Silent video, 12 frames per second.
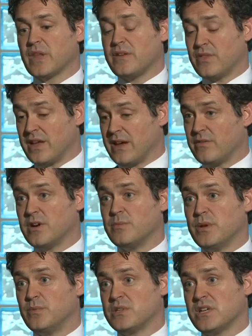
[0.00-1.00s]
If they have
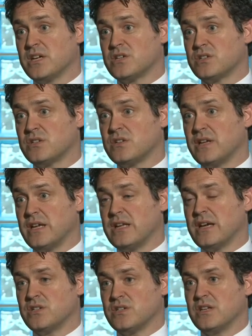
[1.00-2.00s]
IP protection,
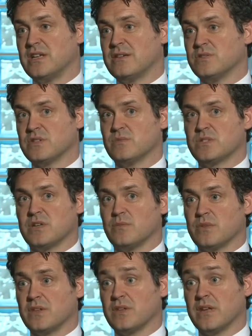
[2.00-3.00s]
it actually gives them
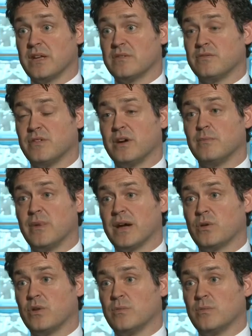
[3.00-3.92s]
something that they can fight back